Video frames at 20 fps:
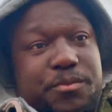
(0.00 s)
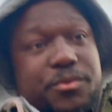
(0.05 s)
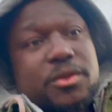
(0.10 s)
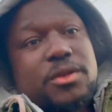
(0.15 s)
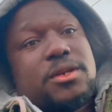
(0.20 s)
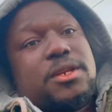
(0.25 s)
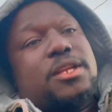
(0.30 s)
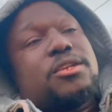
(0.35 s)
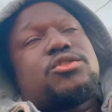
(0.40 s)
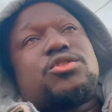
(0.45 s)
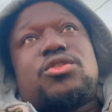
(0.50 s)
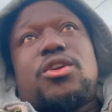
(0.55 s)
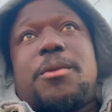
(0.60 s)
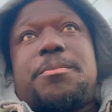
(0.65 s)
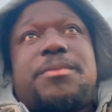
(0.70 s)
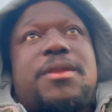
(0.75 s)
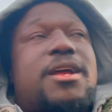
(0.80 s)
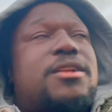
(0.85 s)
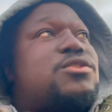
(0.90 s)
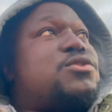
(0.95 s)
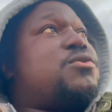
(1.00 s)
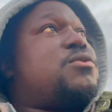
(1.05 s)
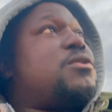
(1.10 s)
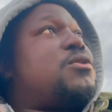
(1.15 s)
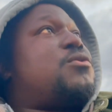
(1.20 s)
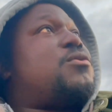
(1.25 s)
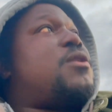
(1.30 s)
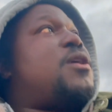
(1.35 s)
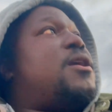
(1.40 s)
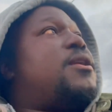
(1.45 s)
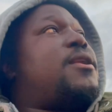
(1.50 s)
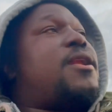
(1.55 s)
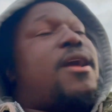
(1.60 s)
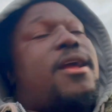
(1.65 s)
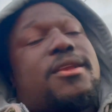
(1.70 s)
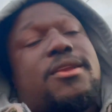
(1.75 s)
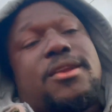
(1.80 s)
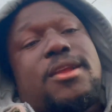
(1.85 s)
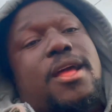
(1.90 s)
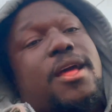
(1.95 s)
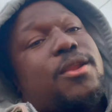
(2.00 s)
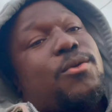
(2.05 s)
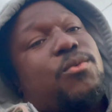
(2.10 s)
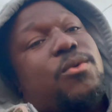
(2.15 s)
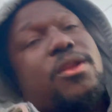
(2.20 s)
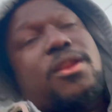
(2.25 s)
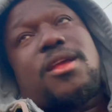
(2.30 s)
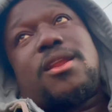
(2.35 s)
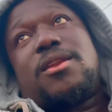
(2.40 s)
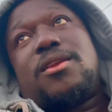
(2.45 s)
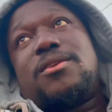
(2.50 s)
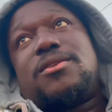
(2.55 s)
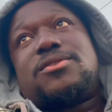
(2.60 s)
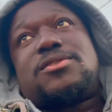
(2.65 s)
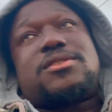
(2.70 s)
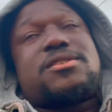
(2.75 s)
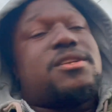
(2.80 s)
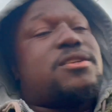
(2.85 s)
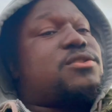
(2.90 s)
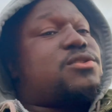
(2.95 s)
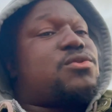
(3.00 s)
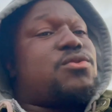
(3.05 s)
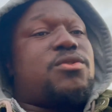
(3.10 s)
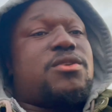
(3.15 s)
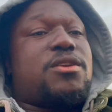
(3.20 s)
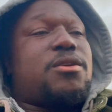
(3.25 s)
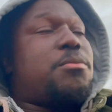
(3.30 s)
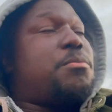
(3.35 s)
they drop that to the ground. Now you got to wait another 6 to 1 year to